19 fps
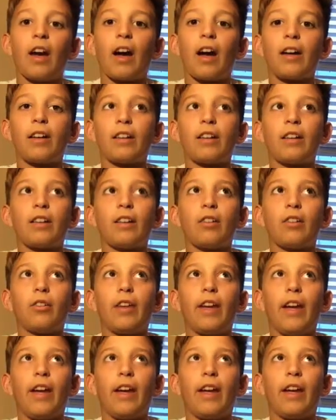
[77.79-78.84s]
I killed
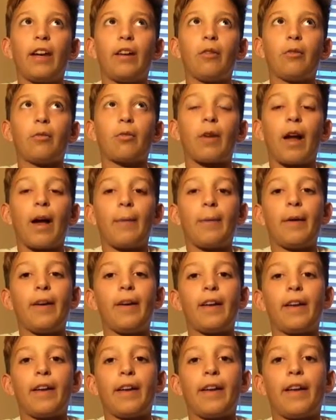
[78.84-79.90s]
a
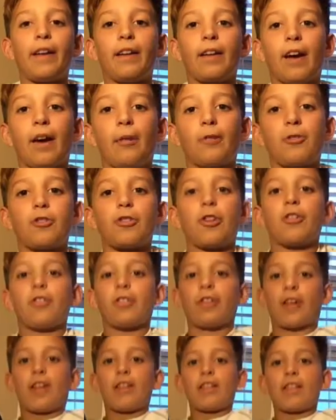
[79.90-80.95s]
rabbit and I will show you
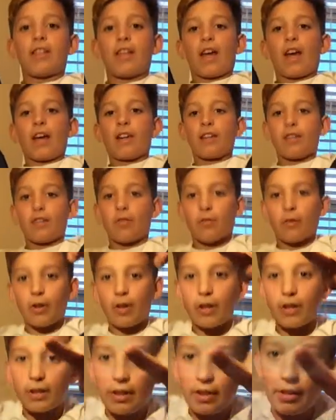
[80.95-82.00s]
guys that right.